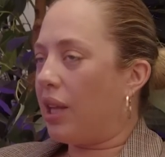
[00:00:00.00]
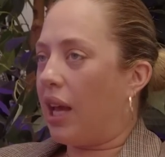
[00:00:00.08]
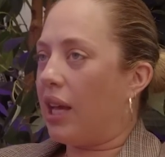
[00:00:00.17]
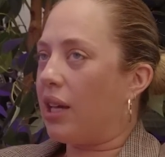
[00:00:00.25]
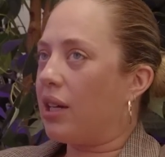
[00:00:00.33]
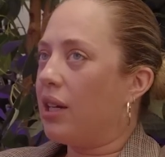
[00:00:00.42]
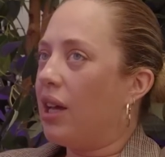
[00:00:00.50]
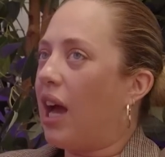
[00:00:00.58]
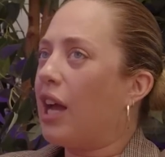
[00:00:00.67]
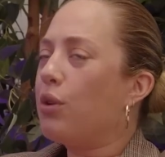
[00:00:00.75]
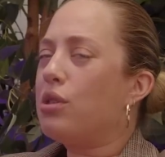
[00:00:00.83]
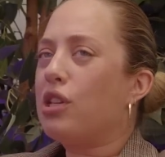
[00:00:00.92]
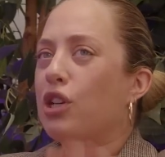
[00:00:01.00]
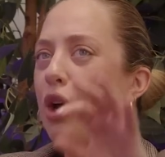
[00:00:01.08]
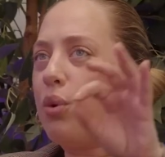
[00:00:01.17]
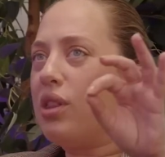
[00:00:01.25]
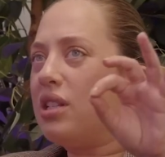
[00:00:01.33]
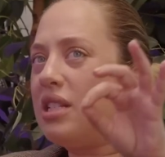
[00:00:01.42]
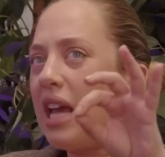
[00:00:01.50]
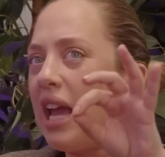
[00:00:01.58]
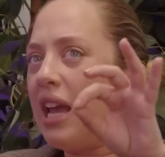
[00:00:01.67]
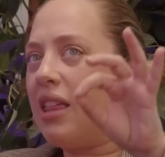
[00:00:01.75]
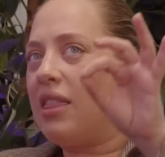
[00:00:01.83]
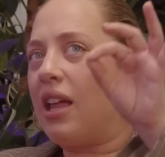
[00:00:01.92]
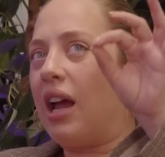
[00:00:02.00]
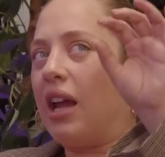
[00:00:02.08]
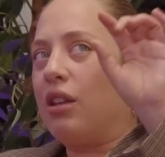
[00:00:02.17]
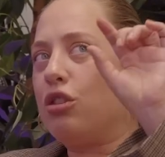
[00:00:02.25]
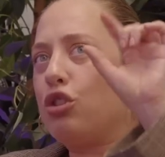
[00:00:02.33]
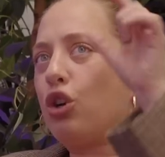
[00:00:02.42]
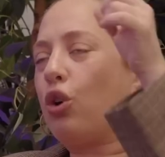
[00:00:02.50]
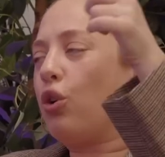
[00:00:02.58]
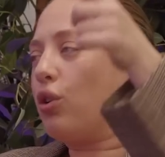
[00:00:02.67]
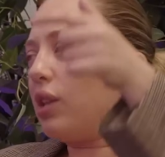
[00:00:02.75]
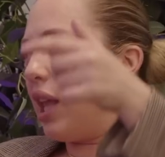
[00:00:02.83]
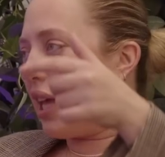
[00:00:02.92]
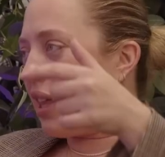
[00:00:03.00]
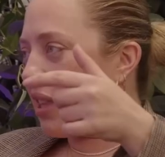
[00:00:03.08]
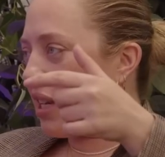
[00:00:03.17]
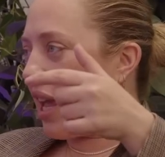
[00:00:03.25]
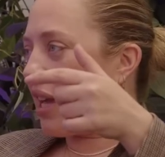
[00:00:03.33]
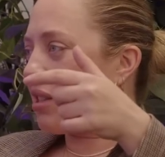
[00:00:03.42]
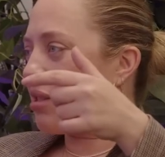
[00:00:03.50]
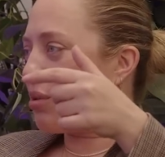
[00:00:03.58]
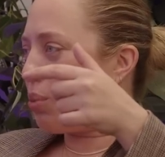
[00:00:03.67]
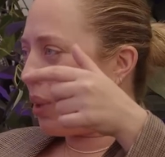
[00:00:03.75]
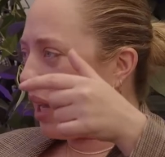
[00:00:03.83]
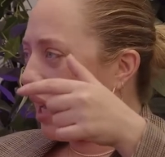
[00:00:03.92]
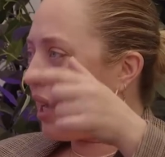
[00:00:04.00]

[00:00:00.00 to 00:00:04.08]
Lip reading: Like I used to know the day that I turn like the next week